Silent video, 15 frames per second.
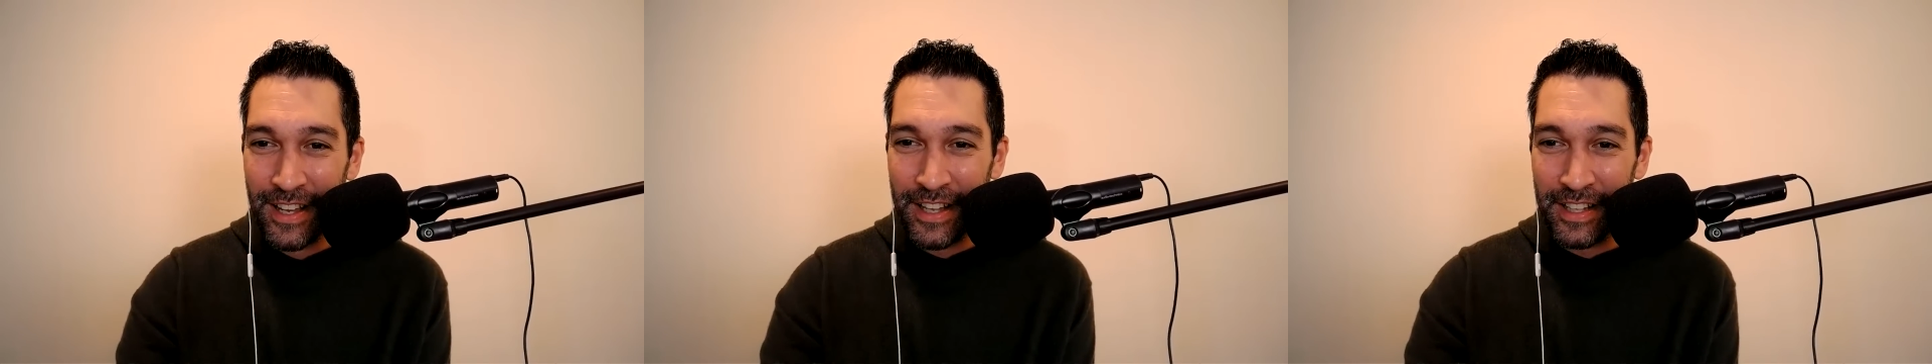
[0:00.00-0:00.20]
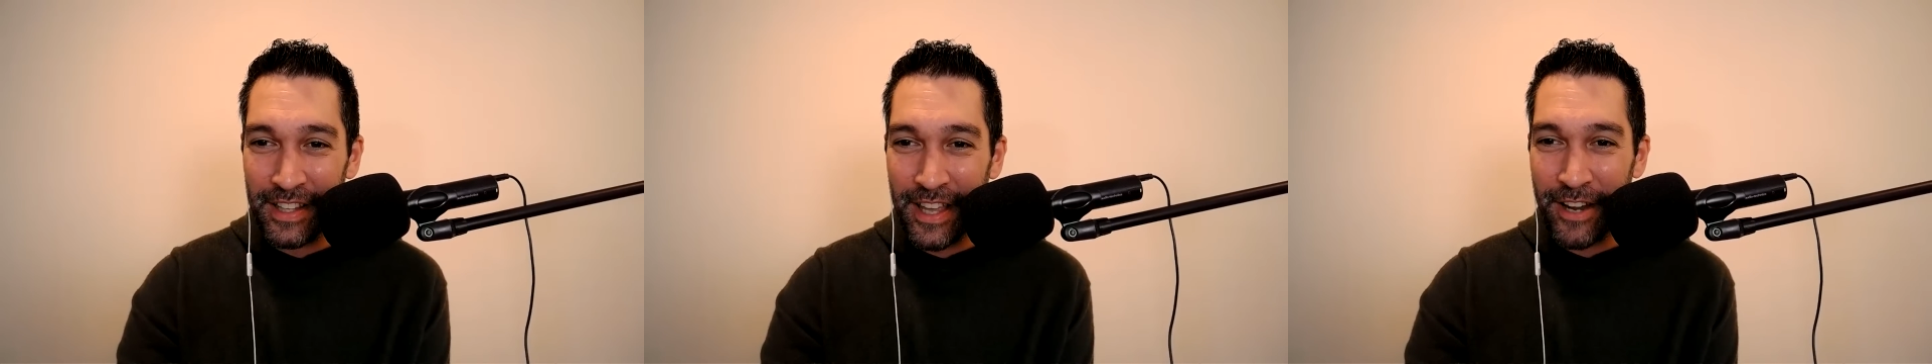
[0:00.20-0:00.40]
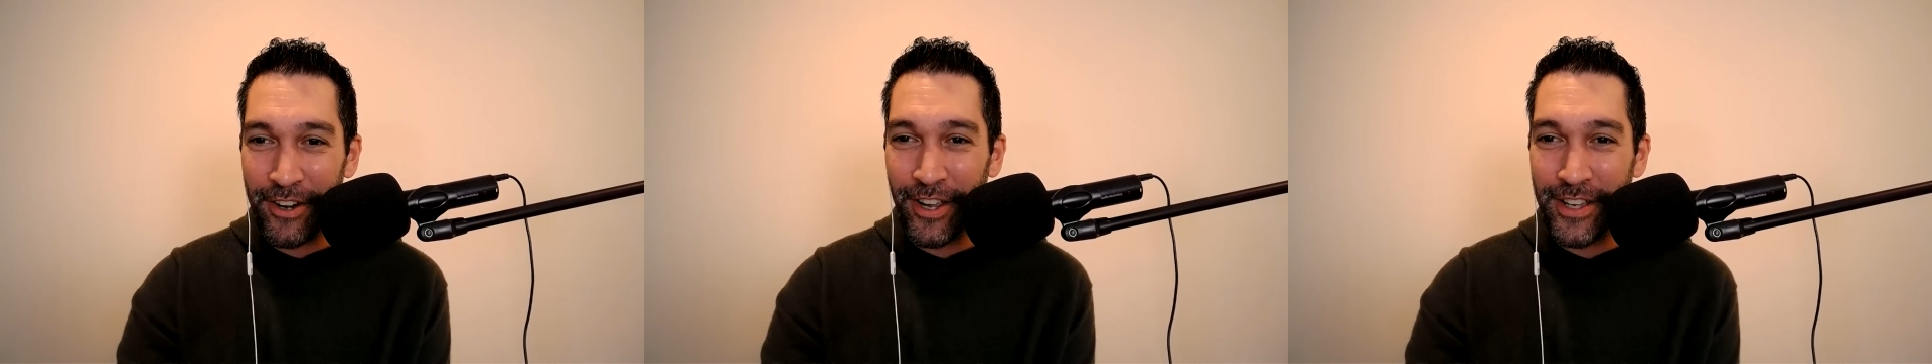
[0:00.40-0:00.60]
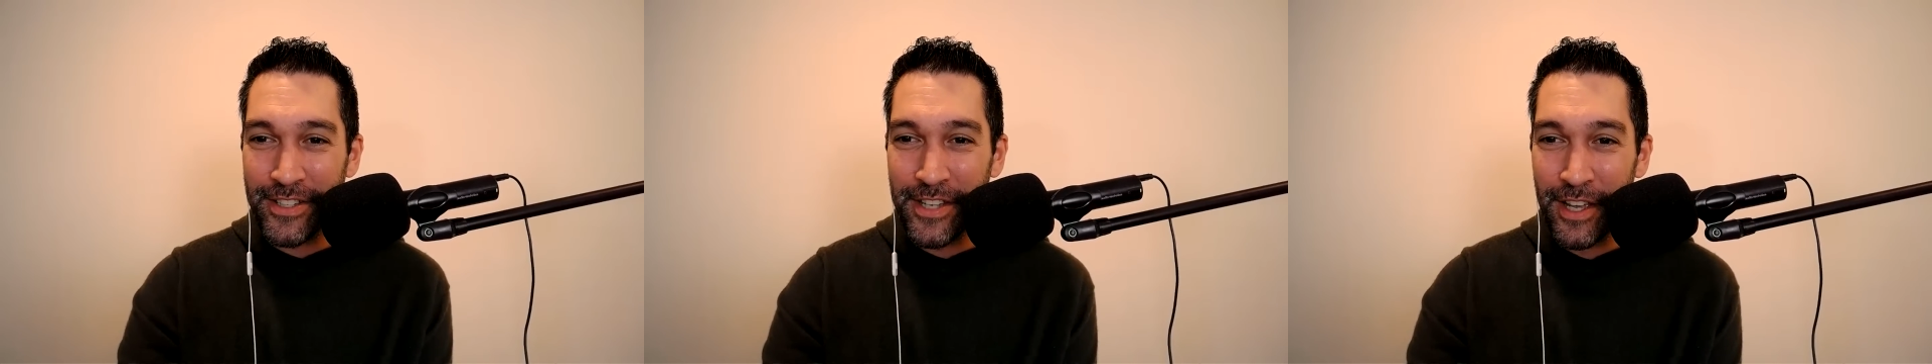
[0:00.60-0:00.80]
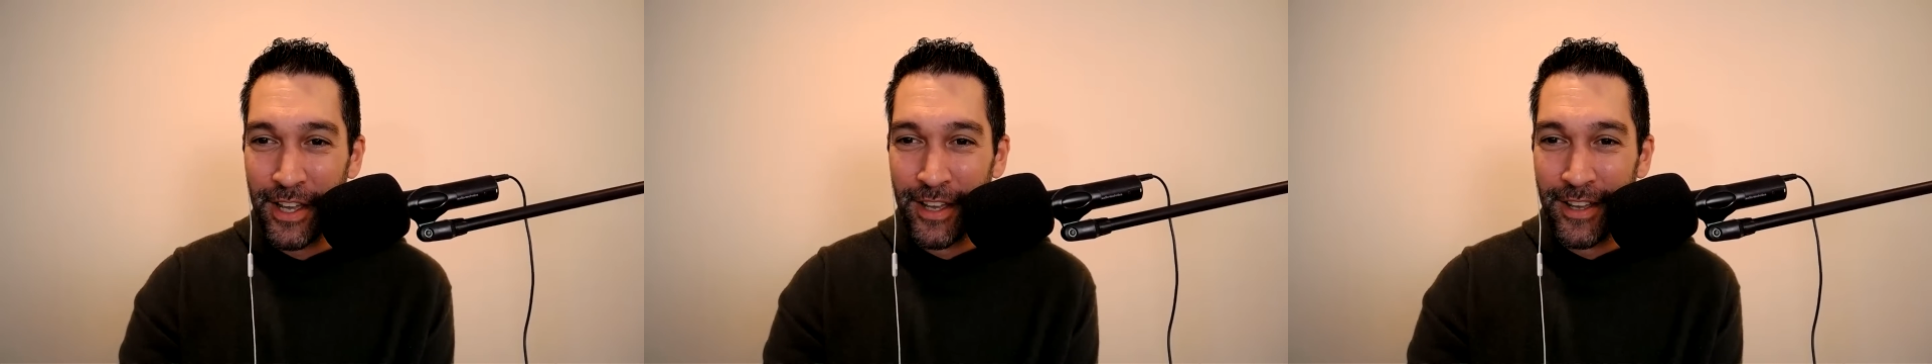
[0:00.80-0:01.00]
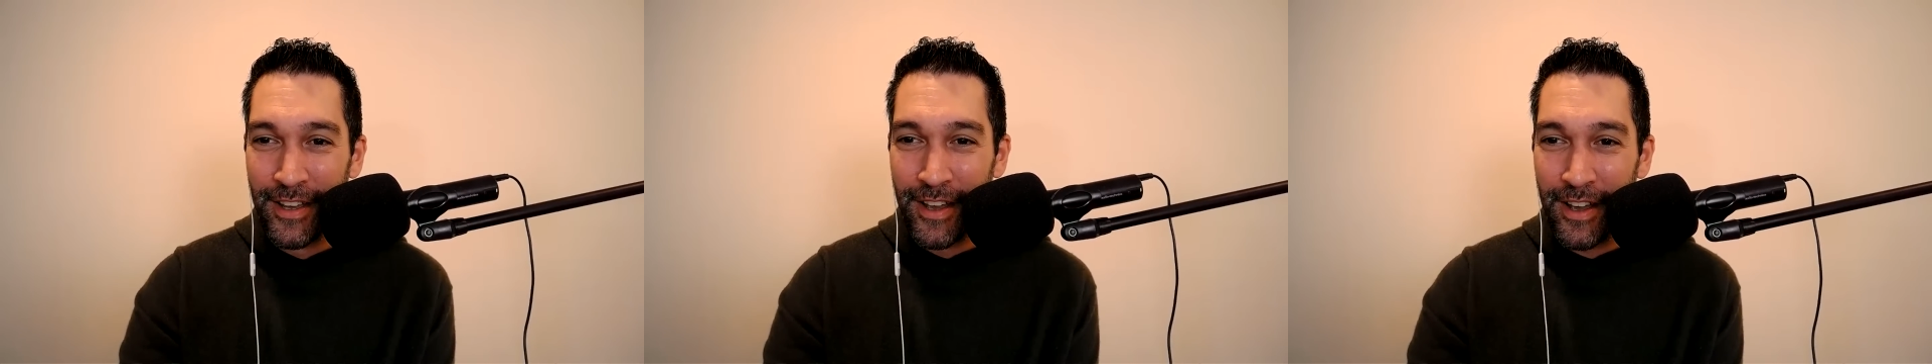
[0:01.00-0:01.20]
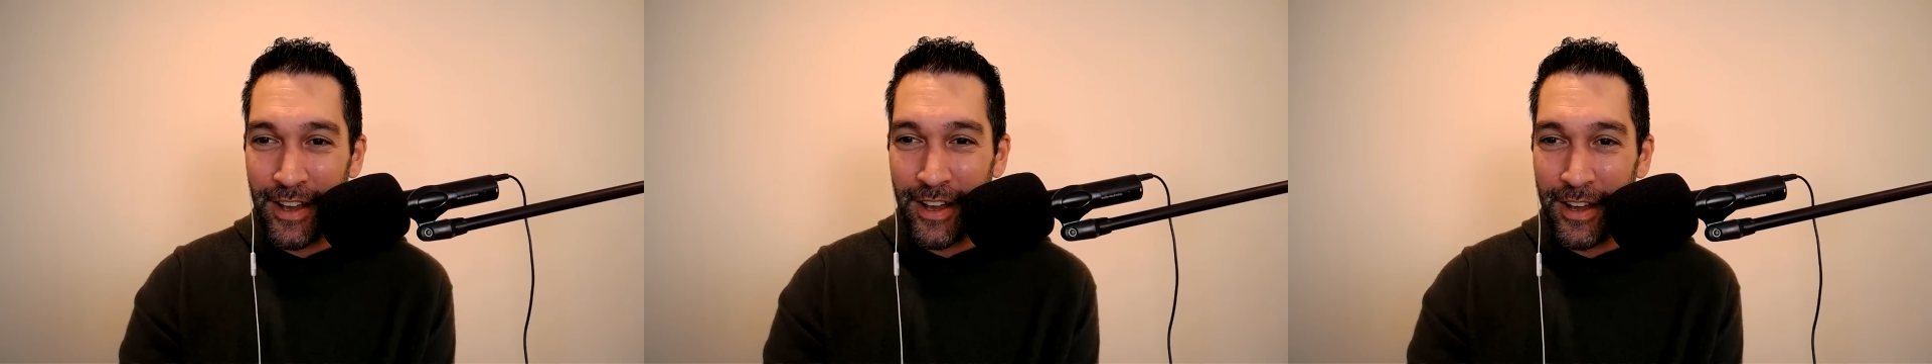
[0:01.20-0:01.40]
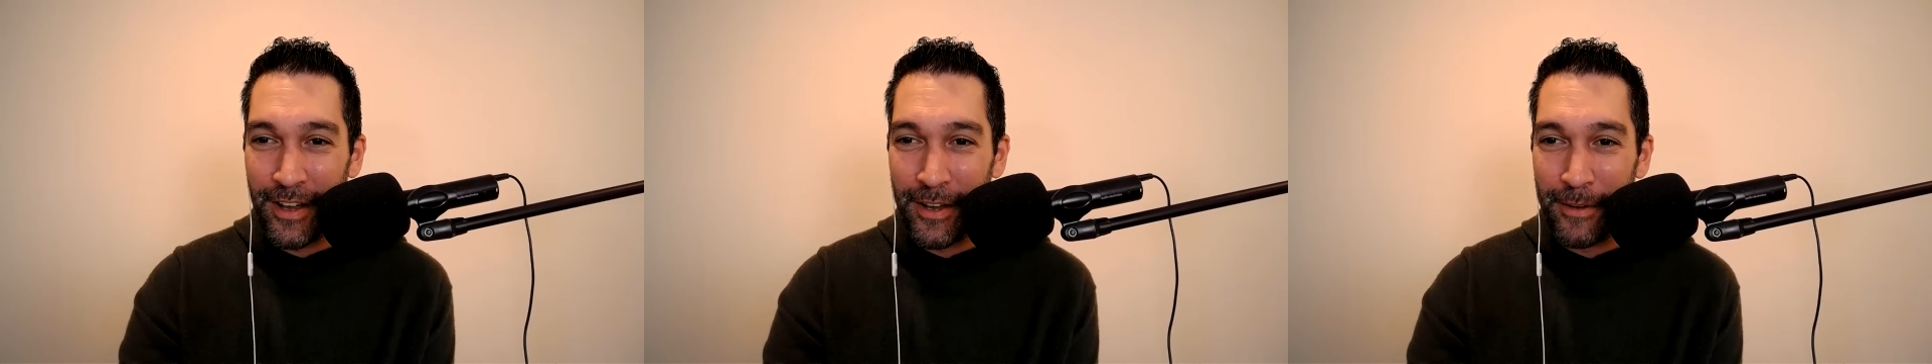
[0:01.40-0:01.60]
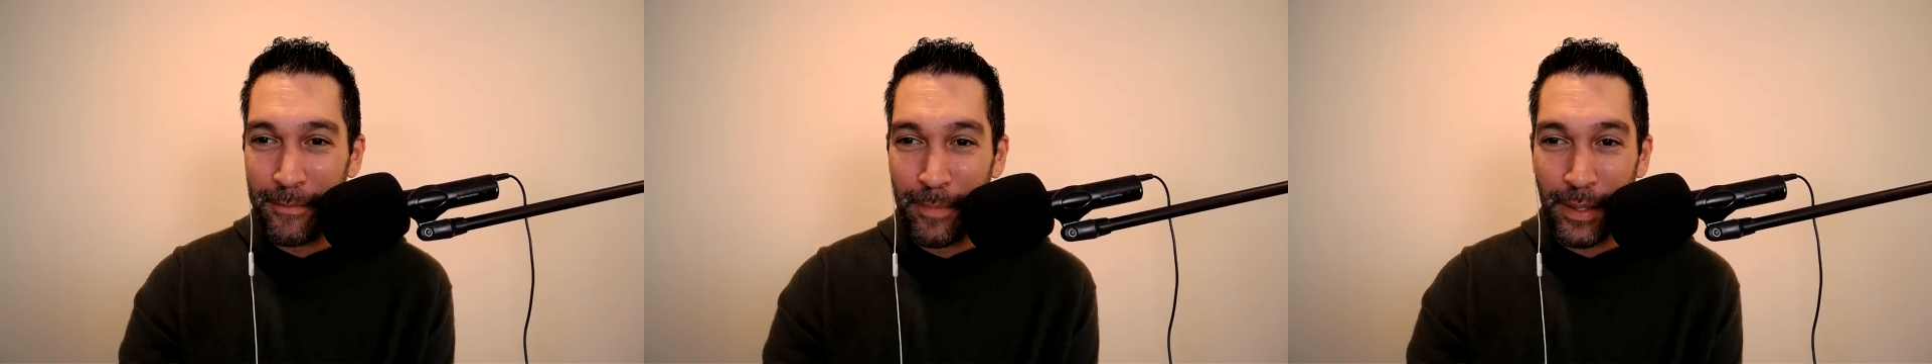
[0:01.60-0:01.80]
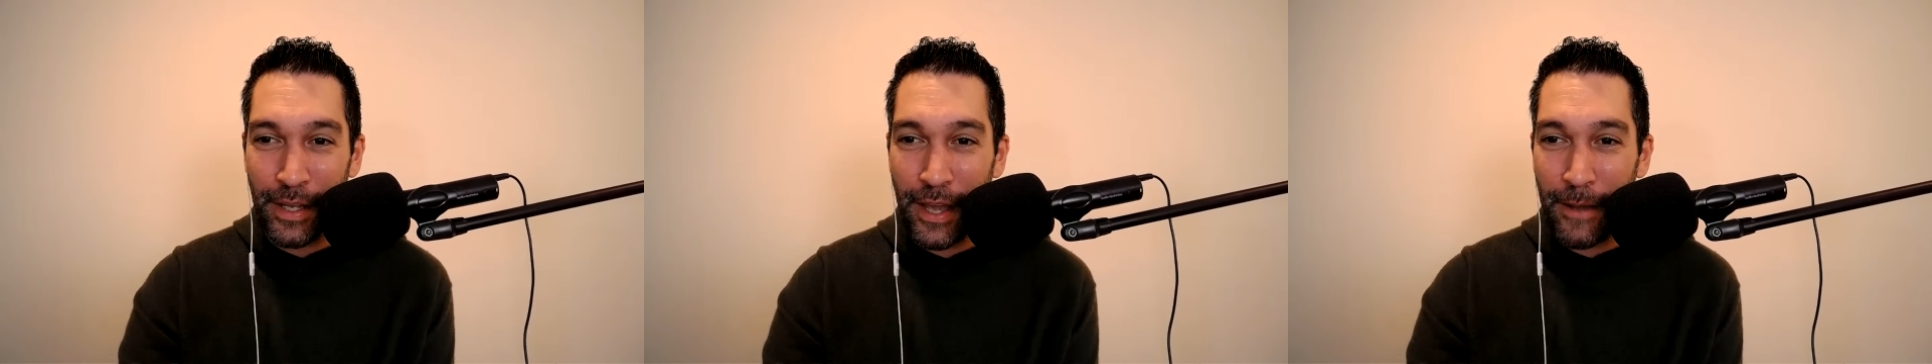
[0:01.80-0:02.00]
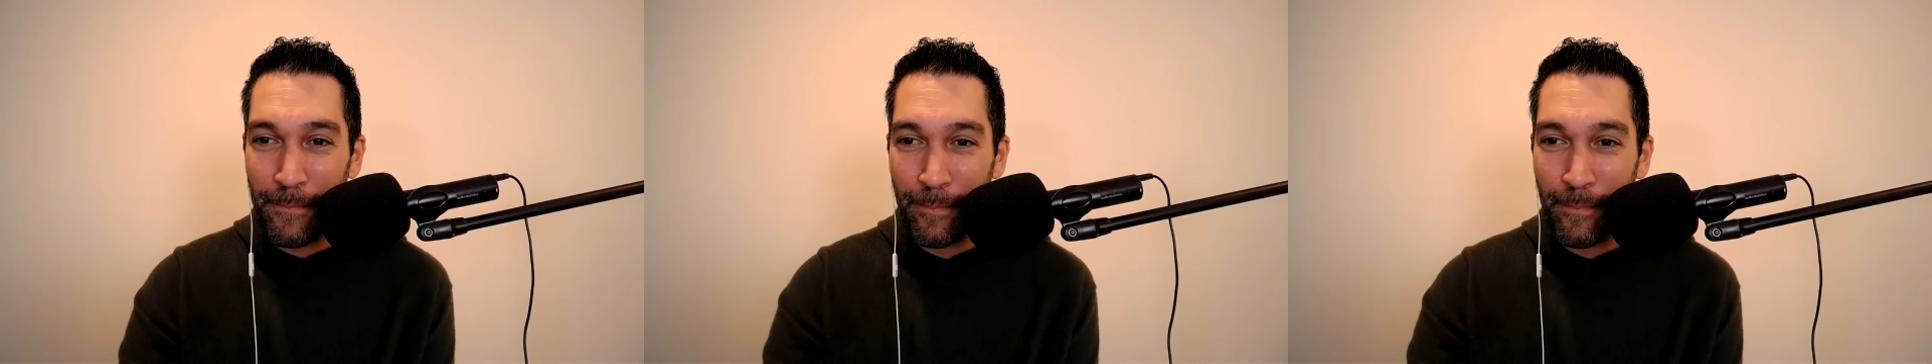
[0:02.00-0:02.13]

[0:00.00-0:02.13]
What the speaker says: hilarious. But yeah.